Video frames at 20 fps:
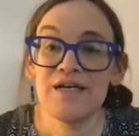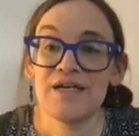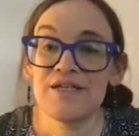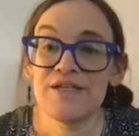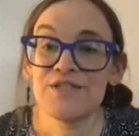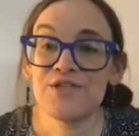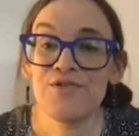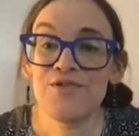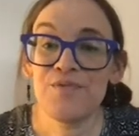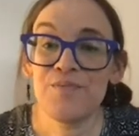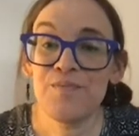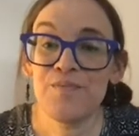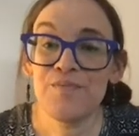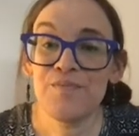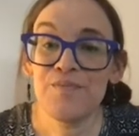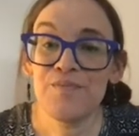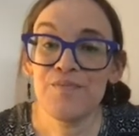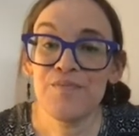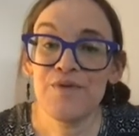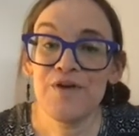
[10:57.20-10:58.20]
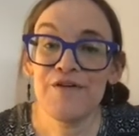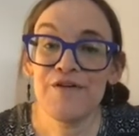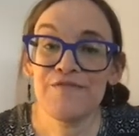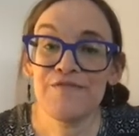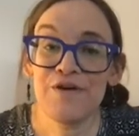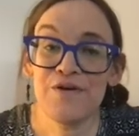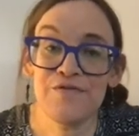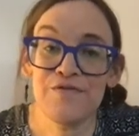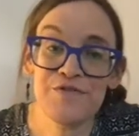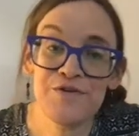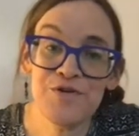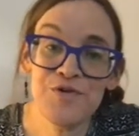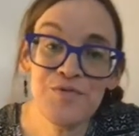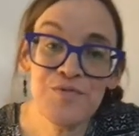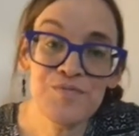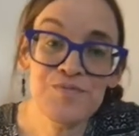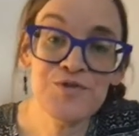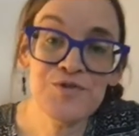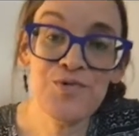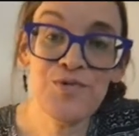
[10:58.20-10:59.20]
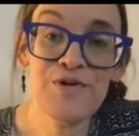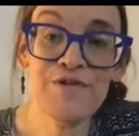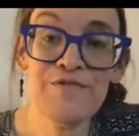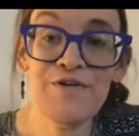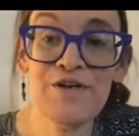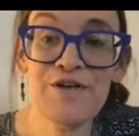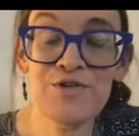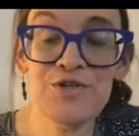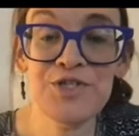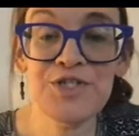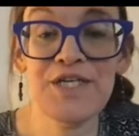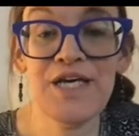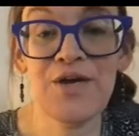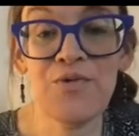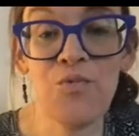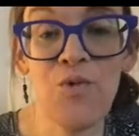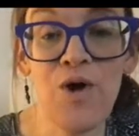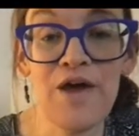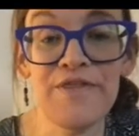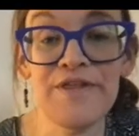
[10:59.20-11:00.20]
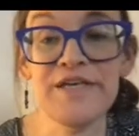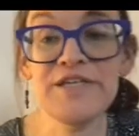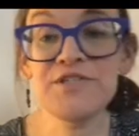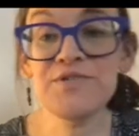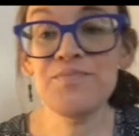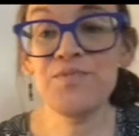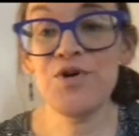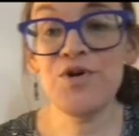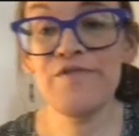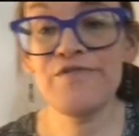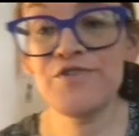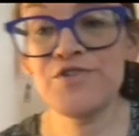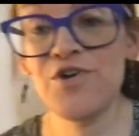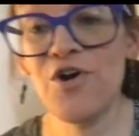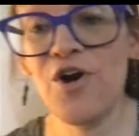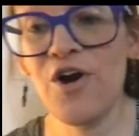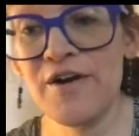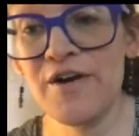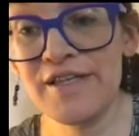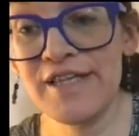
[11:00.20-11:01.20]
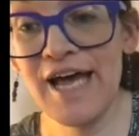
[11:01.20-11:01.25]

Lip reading: So if you sort of understand why these moves aren't